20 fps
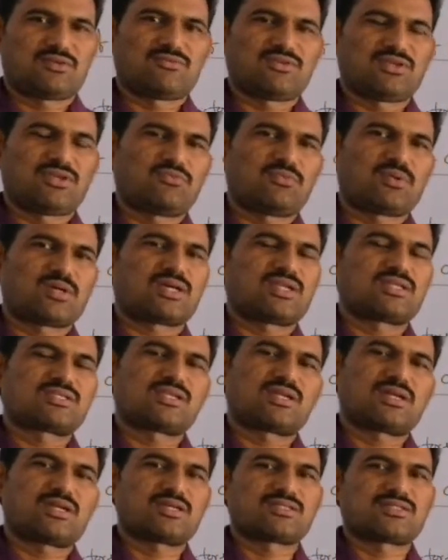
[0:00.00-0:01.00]
Even you may
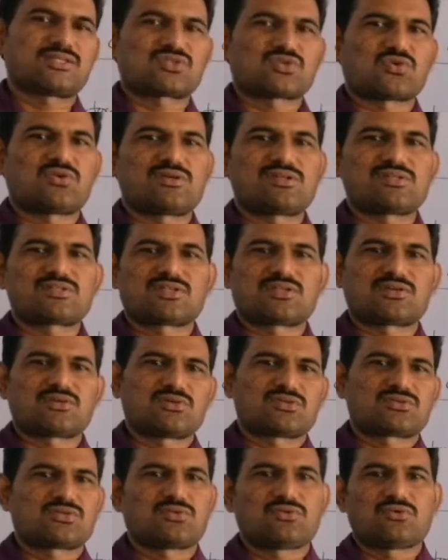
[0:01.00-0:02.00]
consider it as a solid sphere
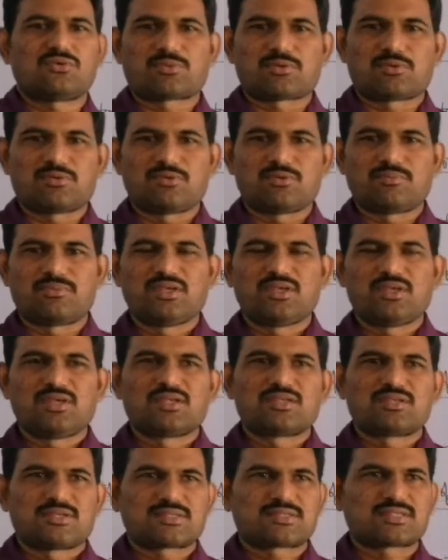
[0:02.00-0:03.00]
also, no problem.
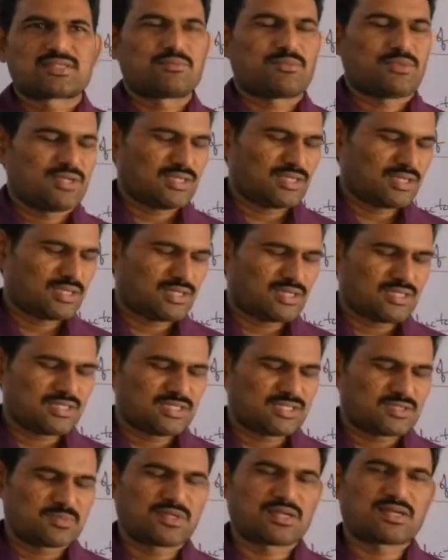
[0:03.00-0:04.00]
Yes, I am taking it
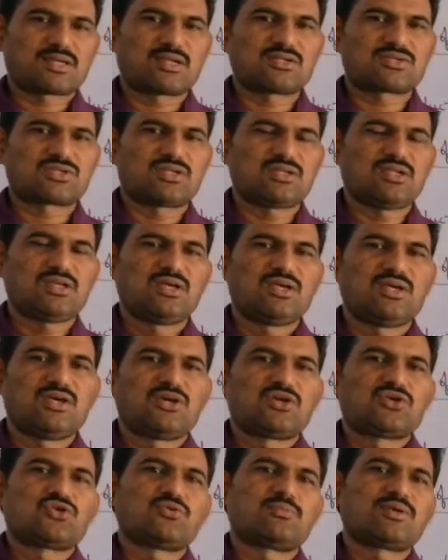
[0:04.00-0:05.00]
as a spherical shell.
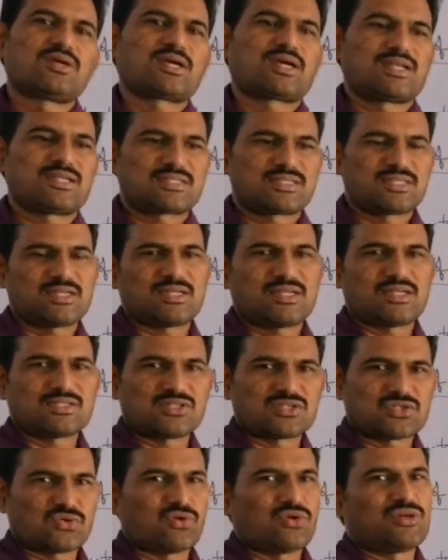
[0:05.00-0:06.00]
You may consider it
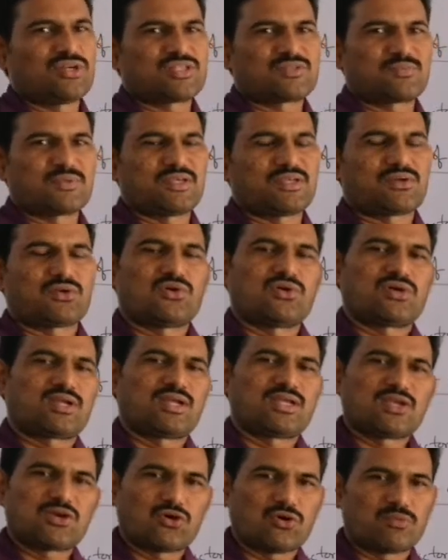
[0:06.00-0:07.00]
as a solid sphere or
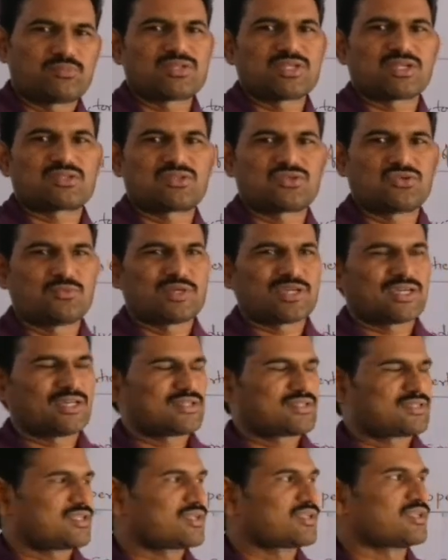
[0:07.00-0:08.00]
any object you may
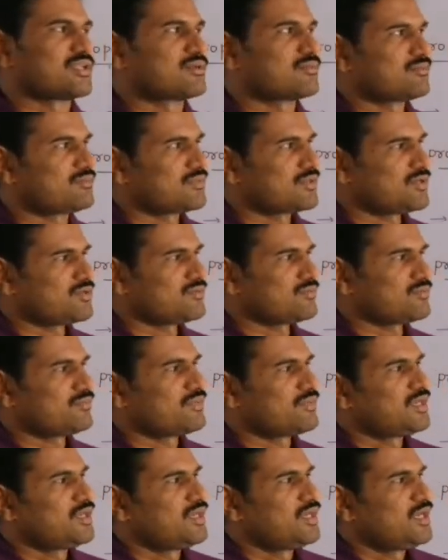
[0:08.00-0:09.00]
consider there. Now,
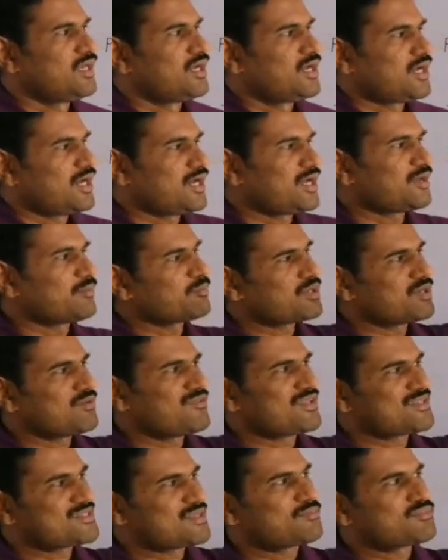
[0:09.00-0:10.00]
I am
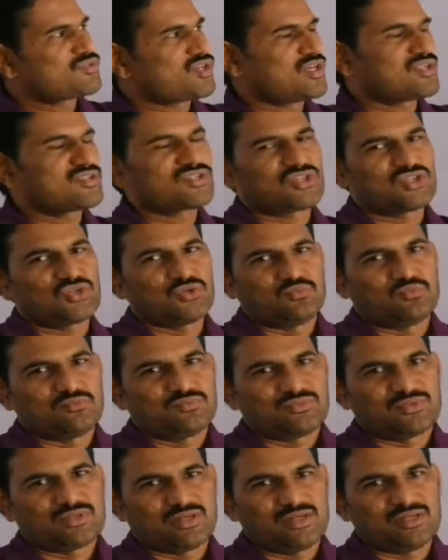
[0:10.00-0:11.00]
giving some charge
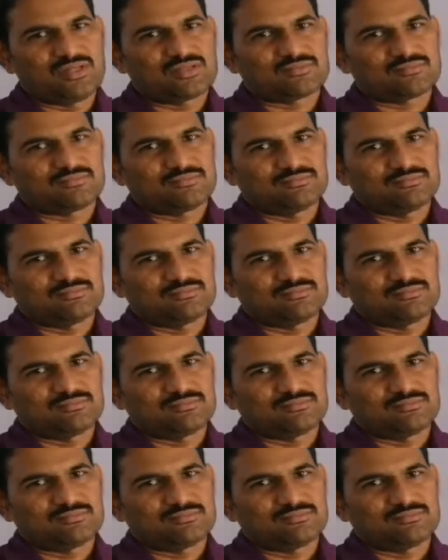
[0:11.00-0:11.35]
Q, right?